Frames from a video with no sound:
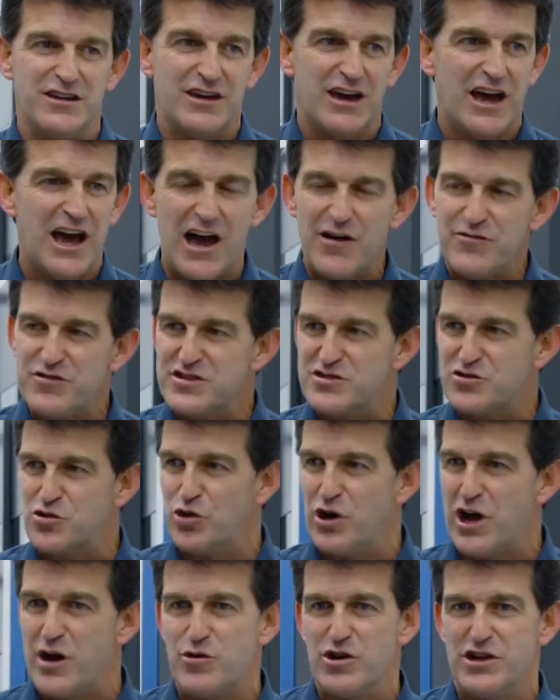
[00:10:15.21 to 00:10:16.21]
have these
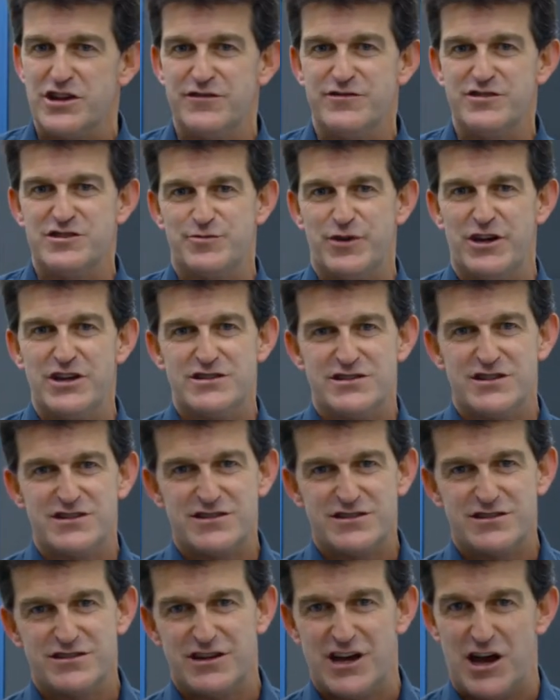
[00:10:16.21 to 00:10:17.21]
collaborative
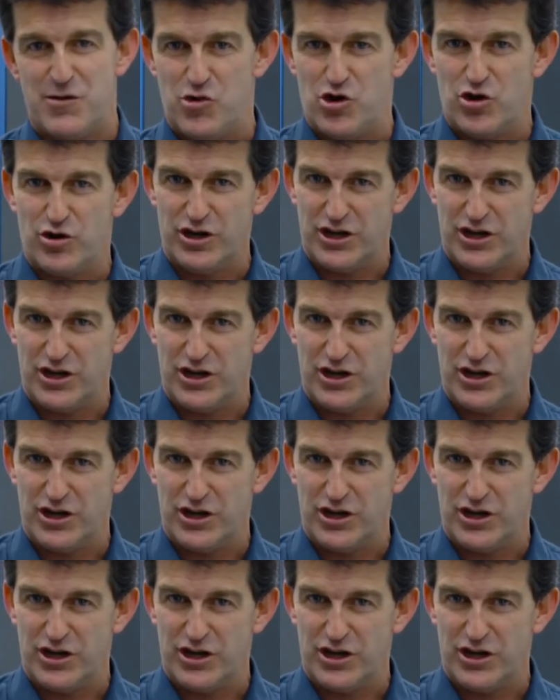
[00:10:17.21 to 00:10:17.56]
spaces among